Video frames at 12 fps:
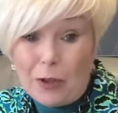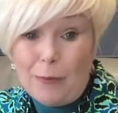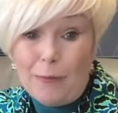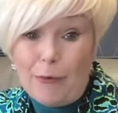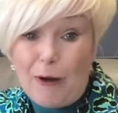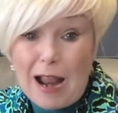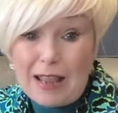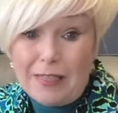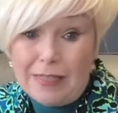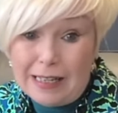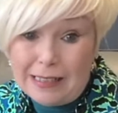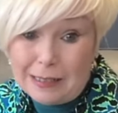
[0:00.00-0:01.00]
and brighten
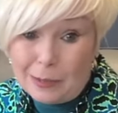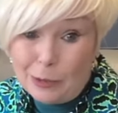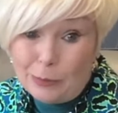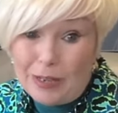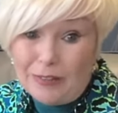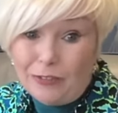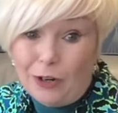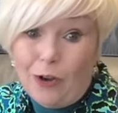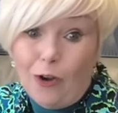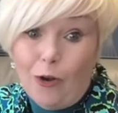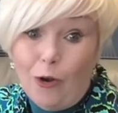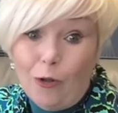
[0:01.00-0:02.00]
things up after
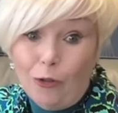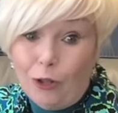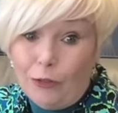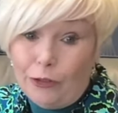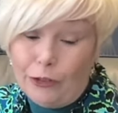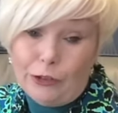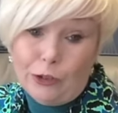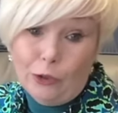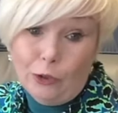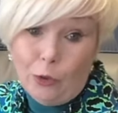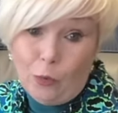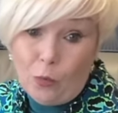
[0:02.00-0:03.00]
all the dull